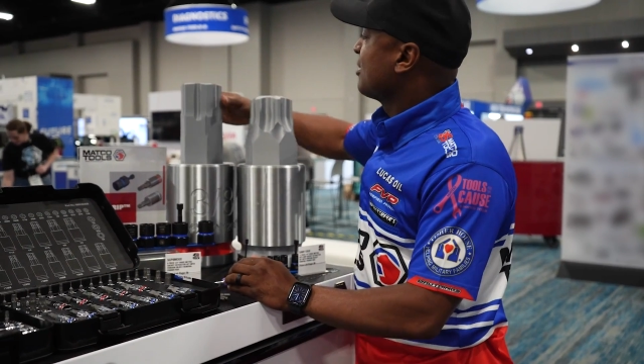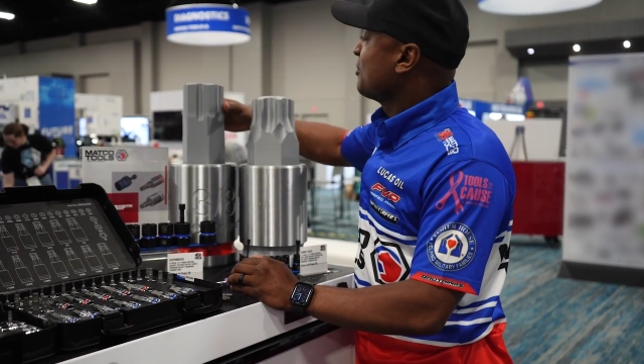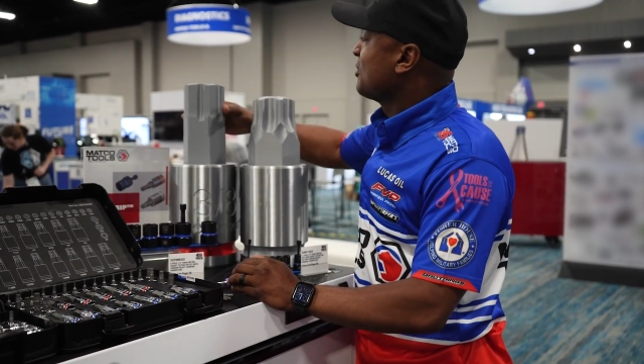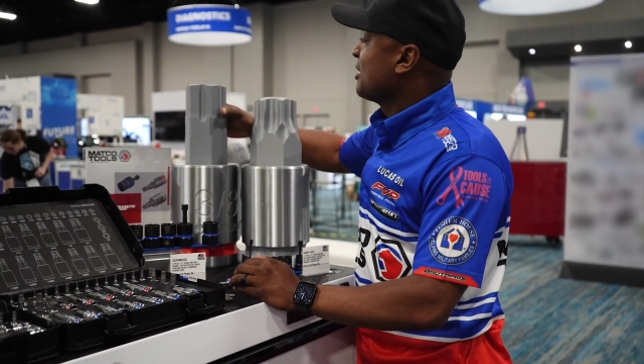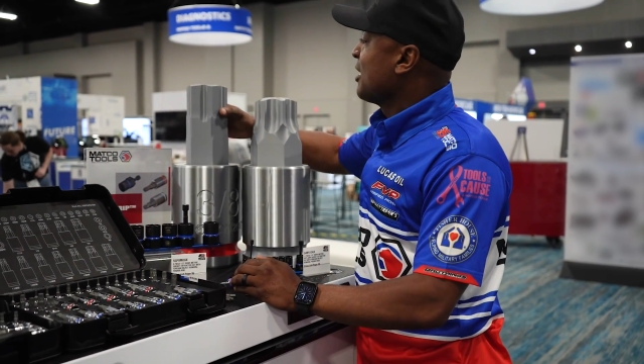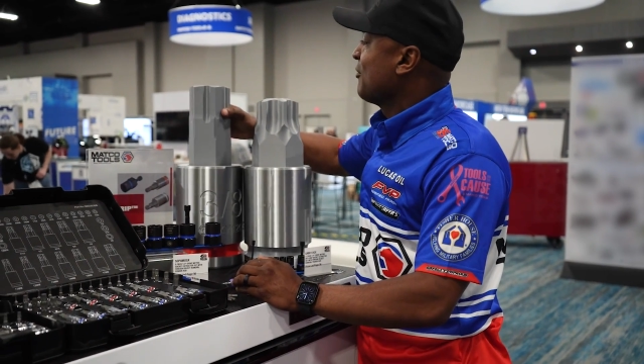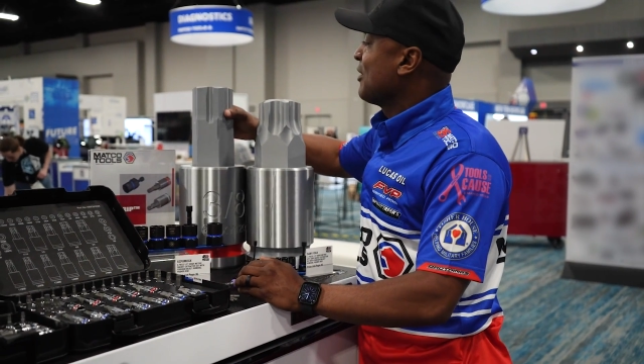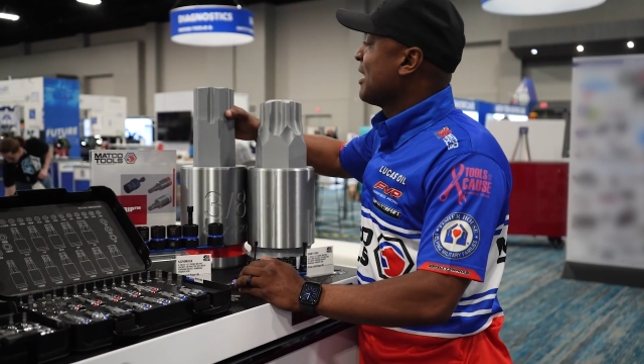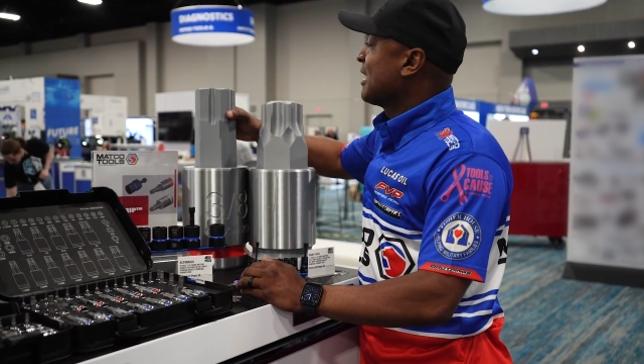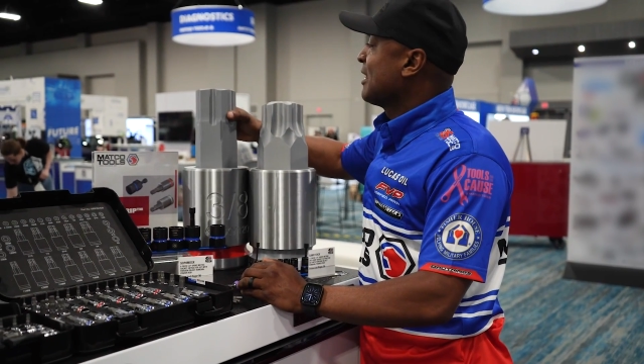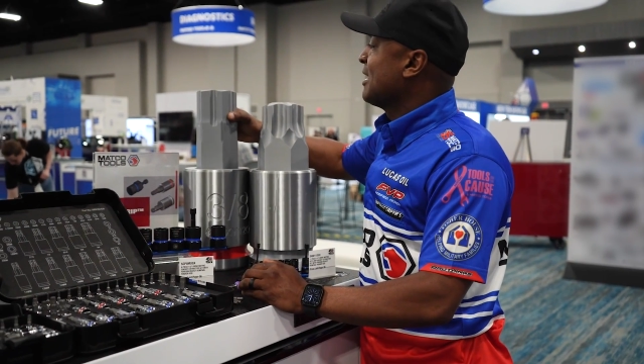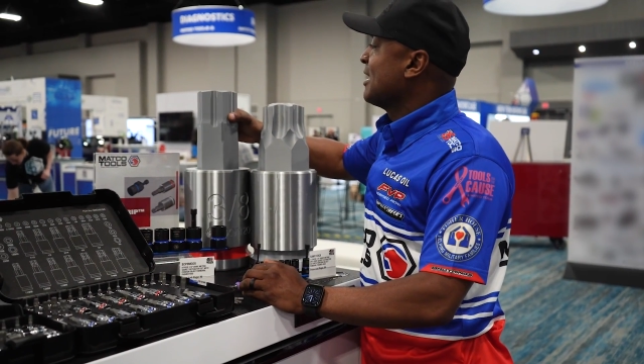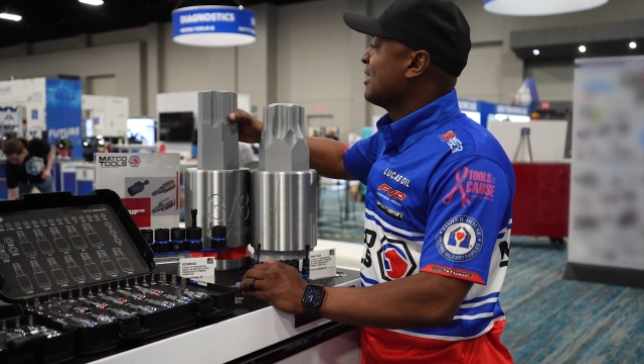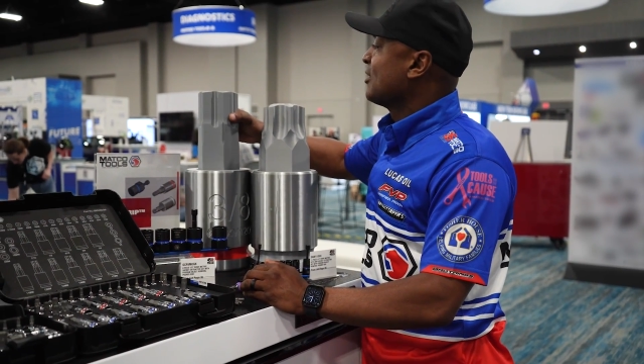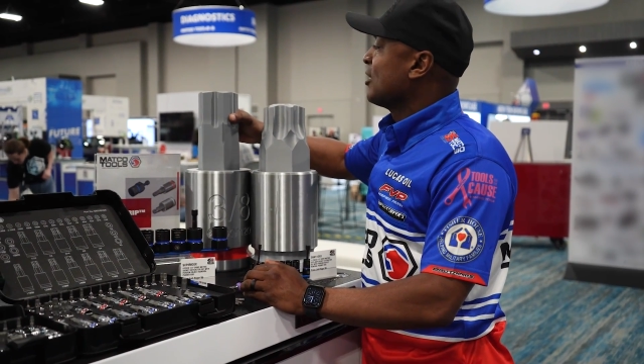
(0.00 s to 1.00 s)
some stuff like
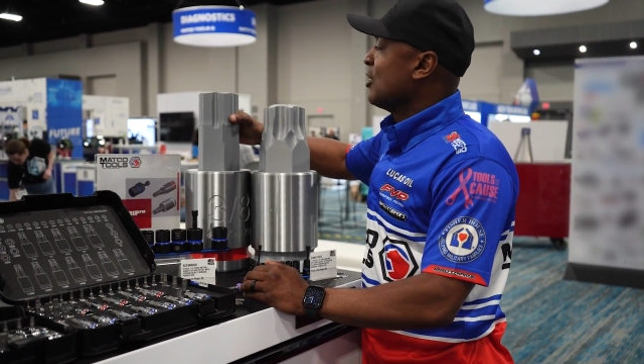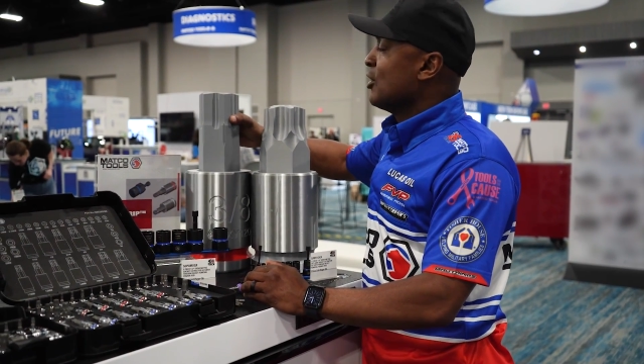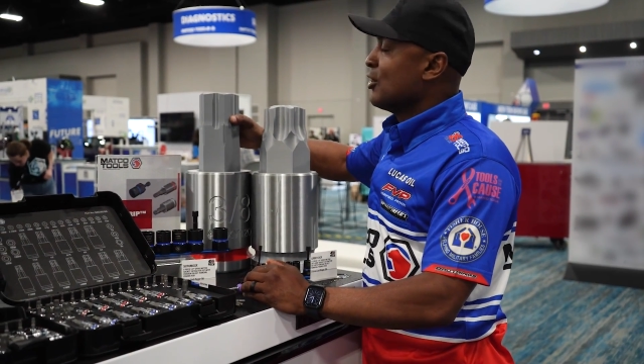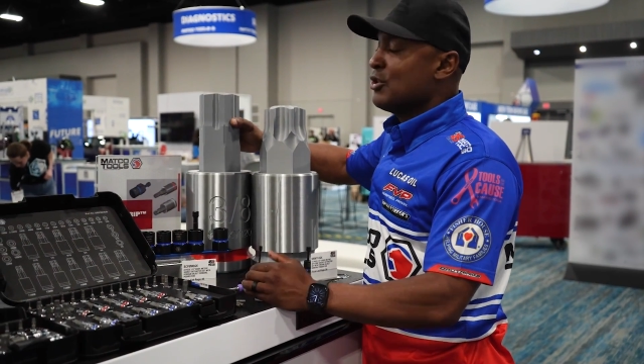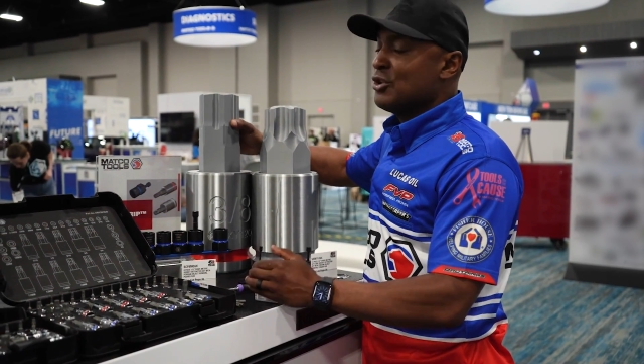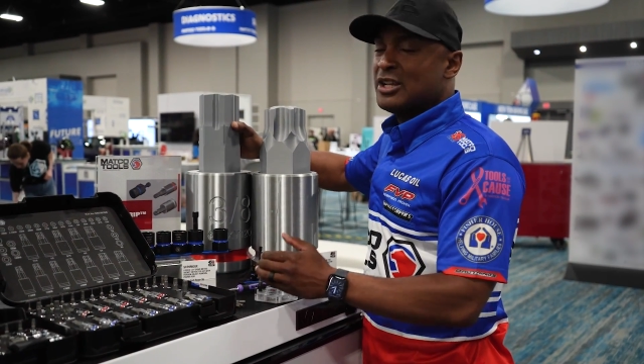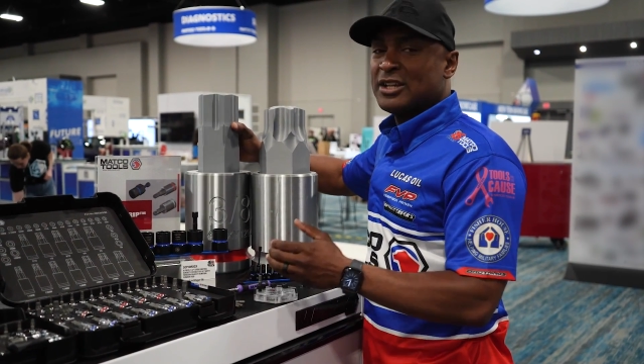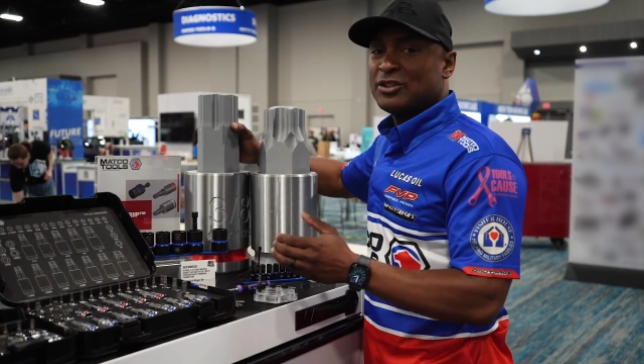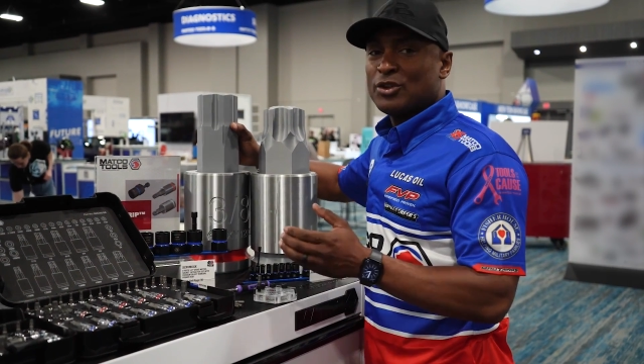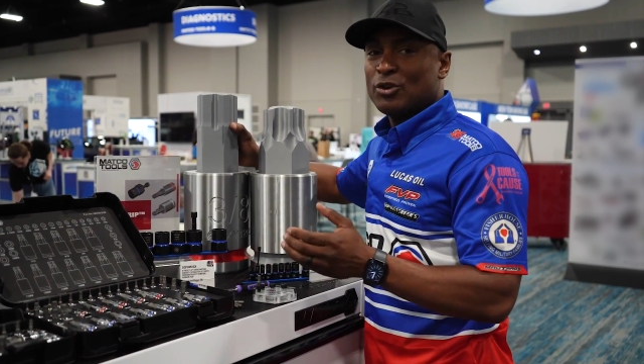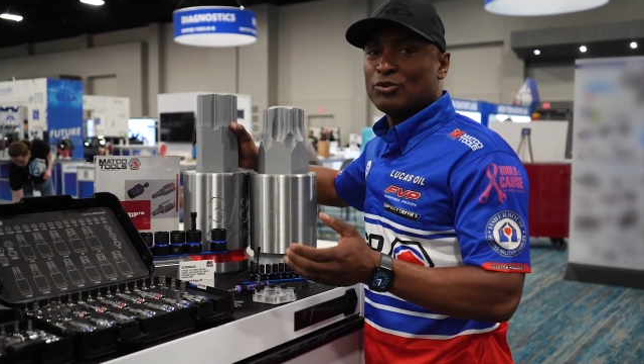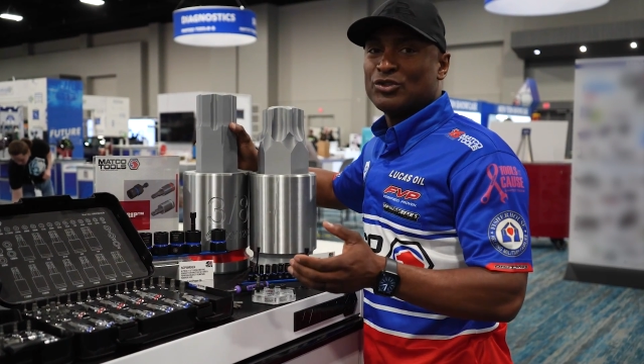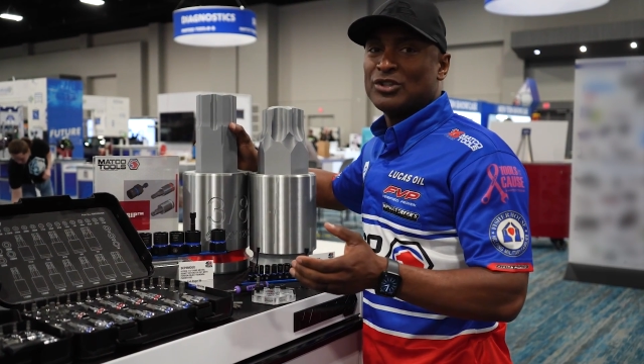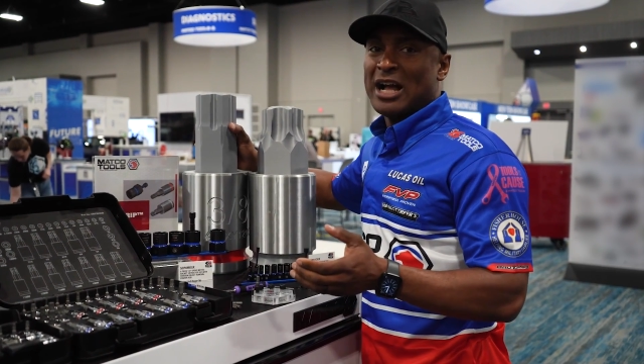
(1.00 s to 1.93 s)
this, you get those